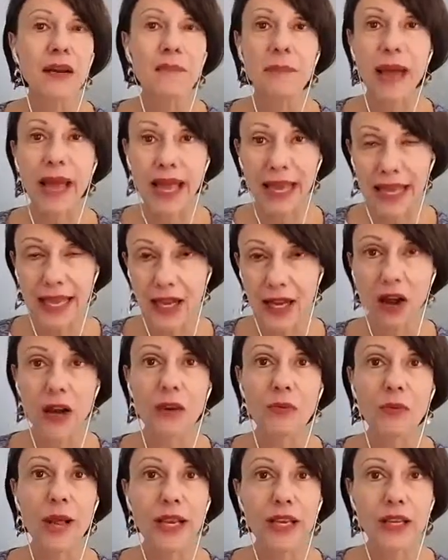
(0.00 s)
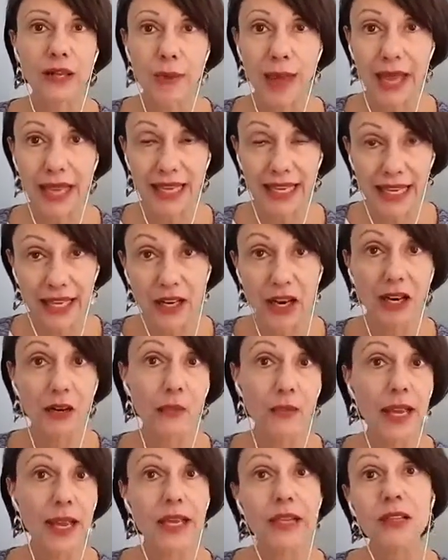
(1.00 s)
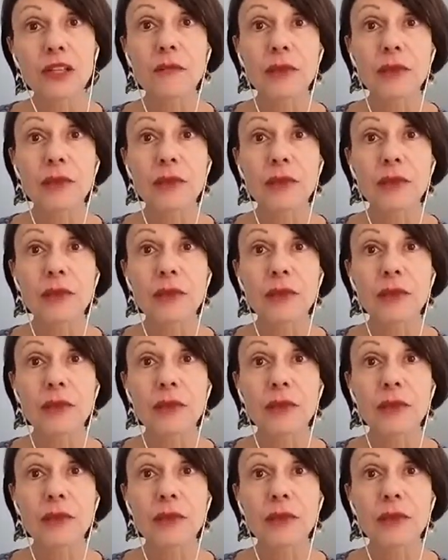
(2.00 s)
paying in on a regular